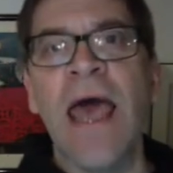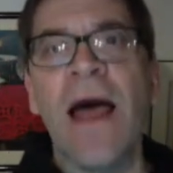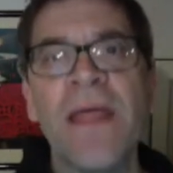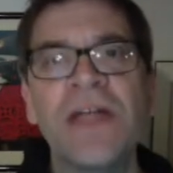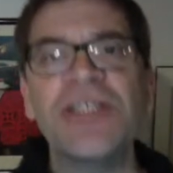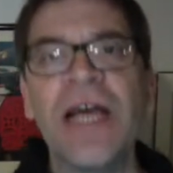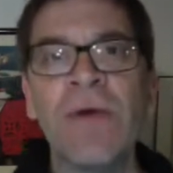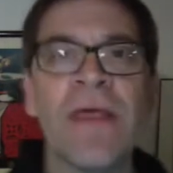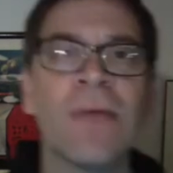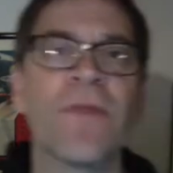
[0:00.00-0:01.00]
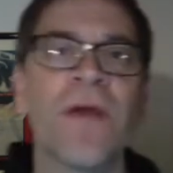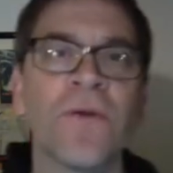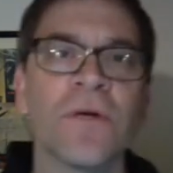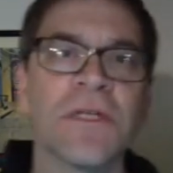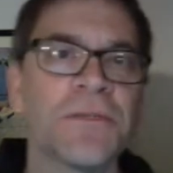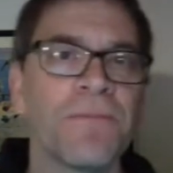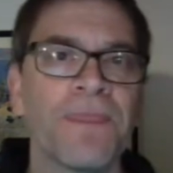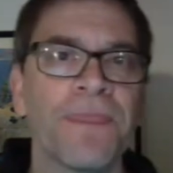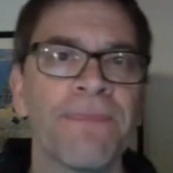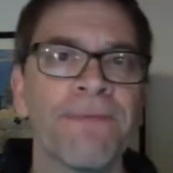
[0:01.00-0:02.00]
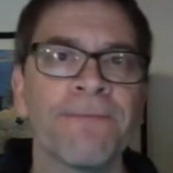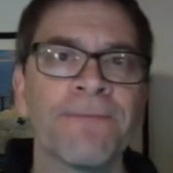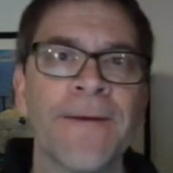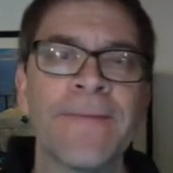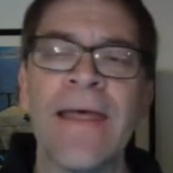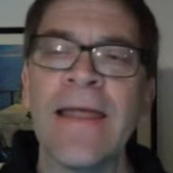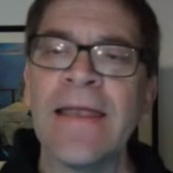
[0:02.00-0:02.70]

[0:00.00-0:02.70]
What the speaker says: and then sharing them with others, right?